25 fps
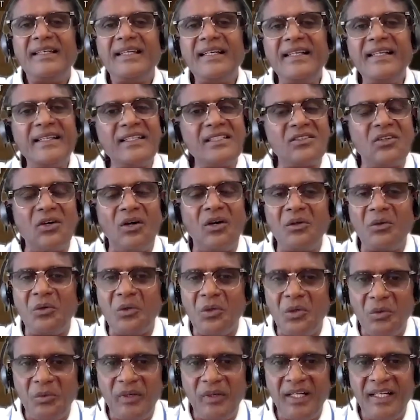It has gone
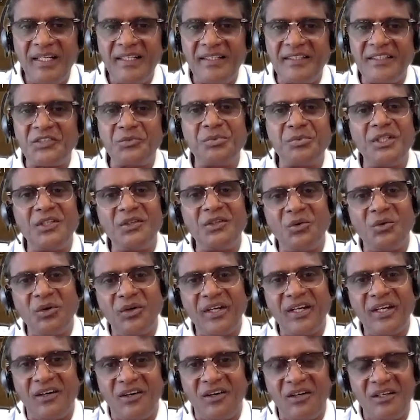nowhere. It's been
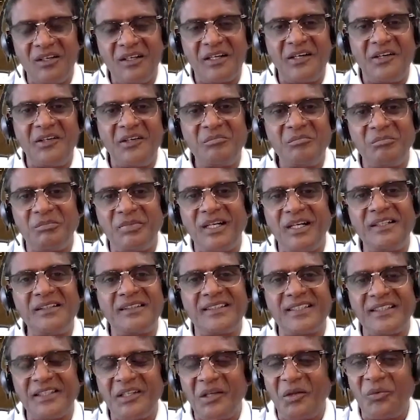going all around,
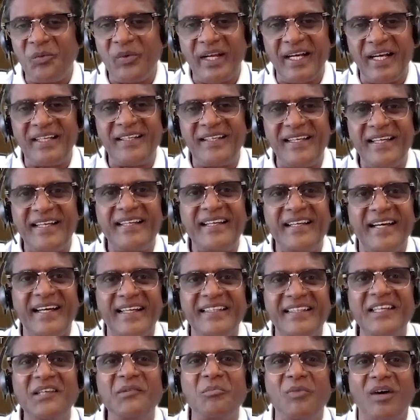but in net,
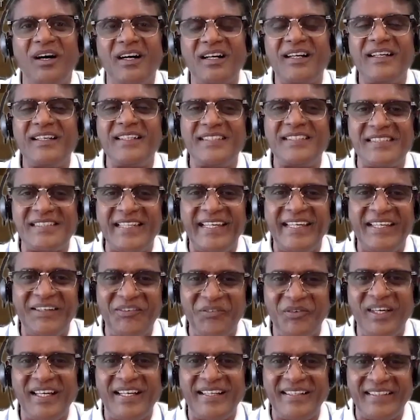I think market is
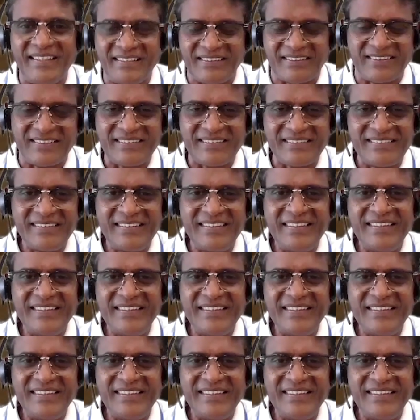staying where it is,